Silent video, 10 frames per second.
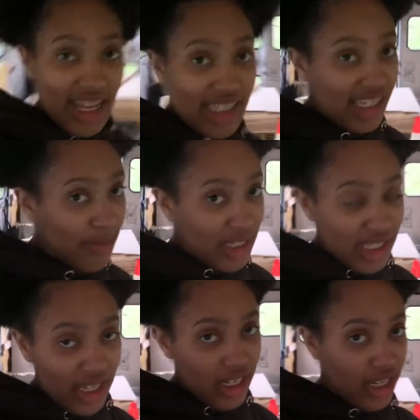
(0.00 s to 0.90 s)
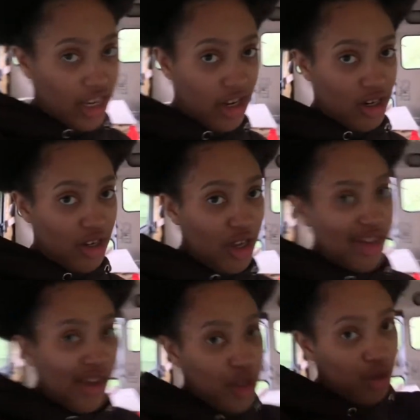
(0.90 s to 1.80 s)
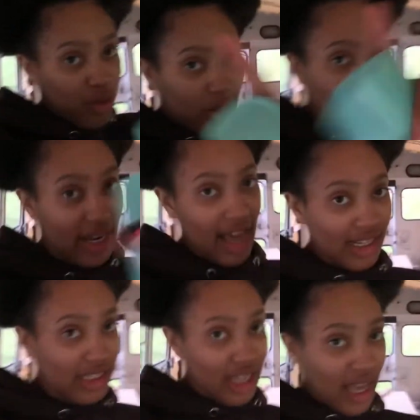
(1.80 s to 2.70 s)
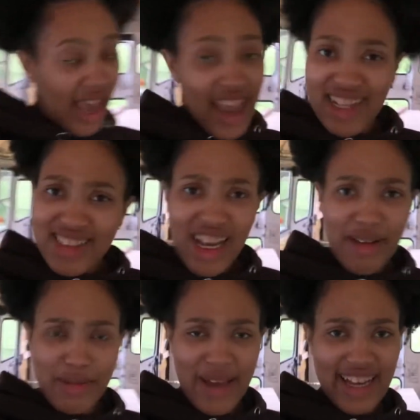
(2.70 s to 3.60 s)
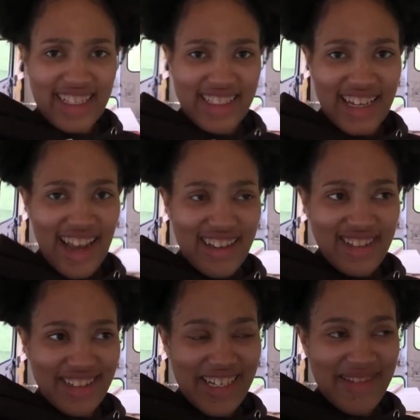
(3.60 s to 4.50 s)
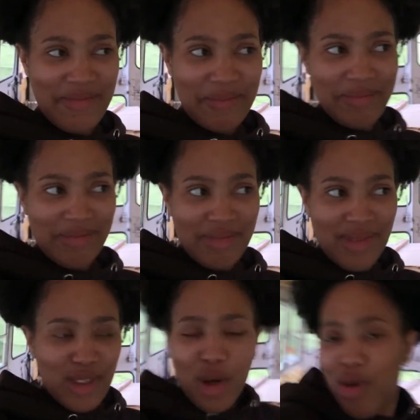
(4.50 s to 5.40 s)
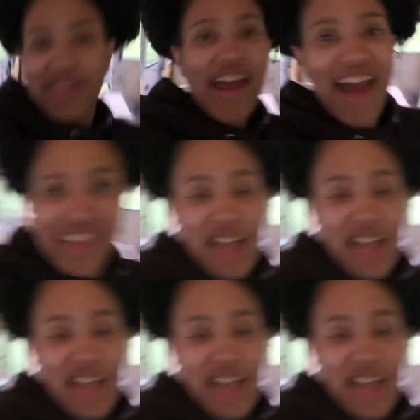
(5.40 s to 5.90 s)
had CNBC in here. You could be next. And Times Magazine, actually. So who's next?